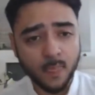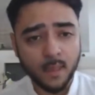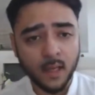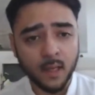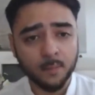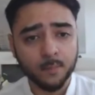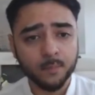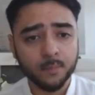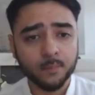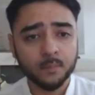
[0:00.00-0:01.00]

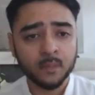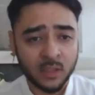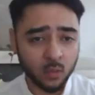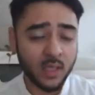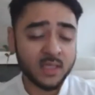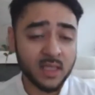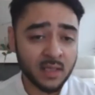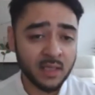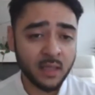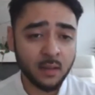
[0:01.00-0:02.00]
That's what I said then.